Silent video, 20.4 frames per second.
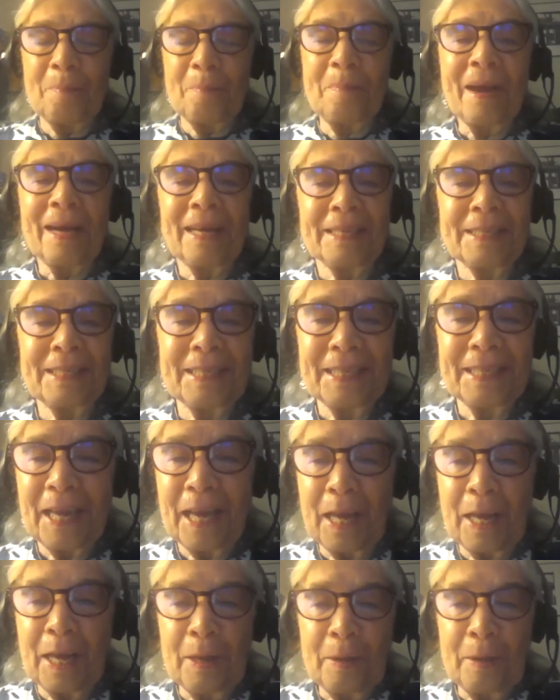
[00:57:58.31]
but
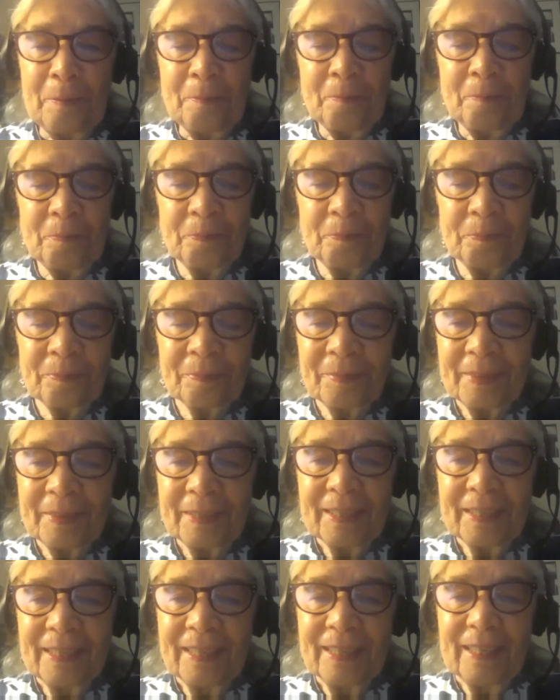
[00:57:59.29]
um,
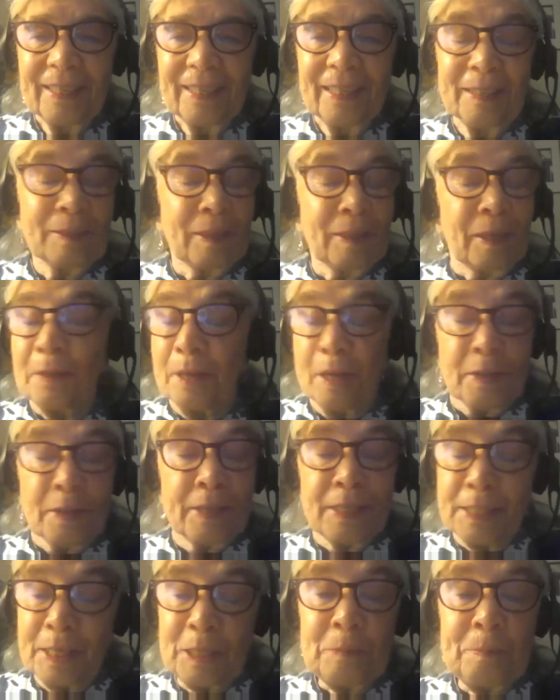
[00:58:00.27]

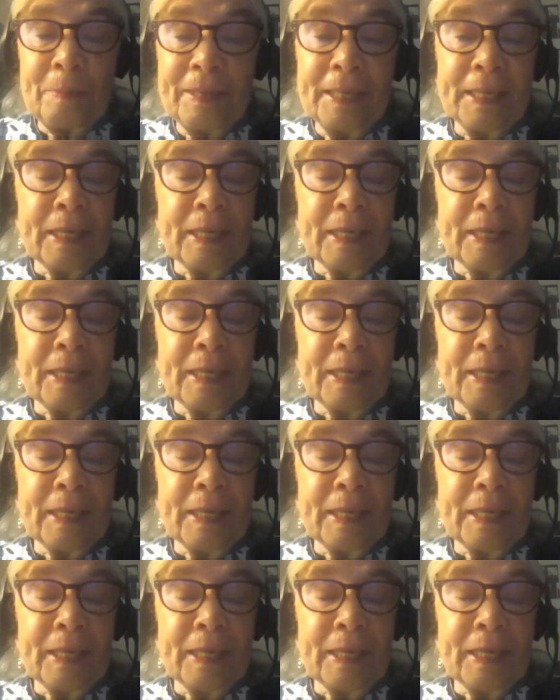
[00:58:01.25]
this has been